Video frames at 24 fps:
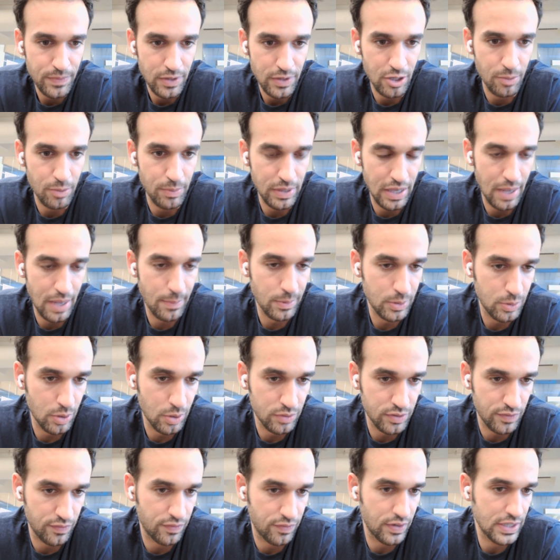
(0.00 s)
being able to
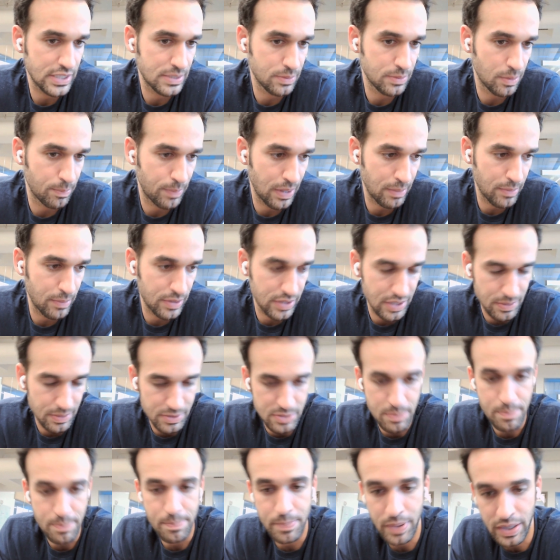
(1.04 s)
offer flexible payment
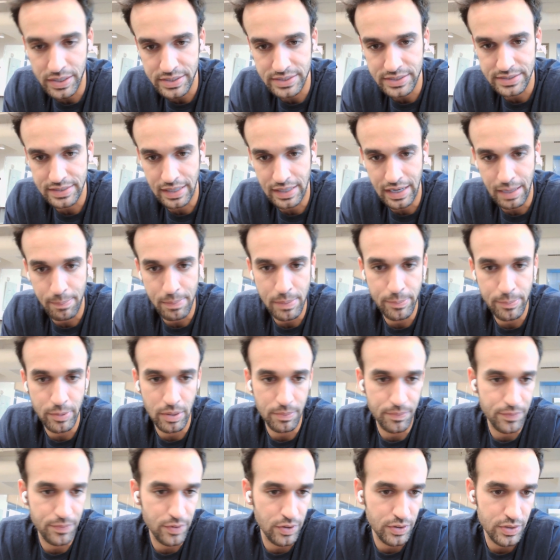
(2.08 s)
terms, but sign up people
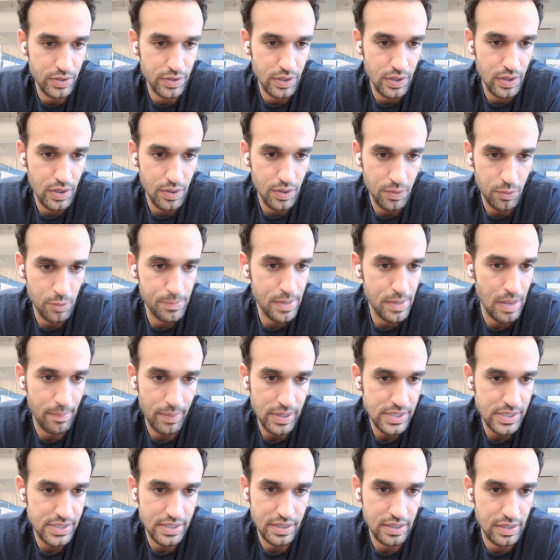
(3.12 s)
up front would be
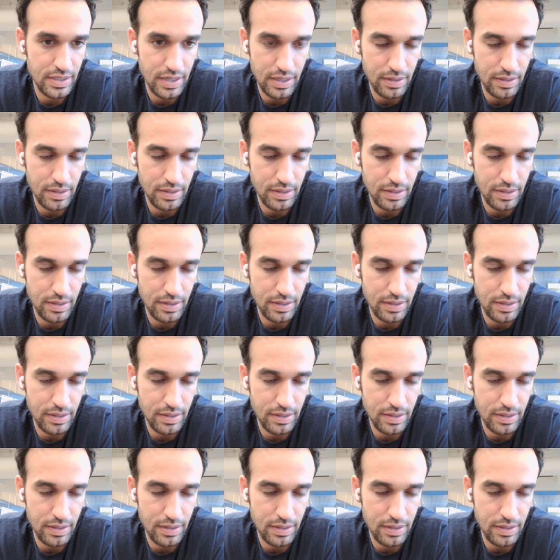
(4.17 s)
amazing.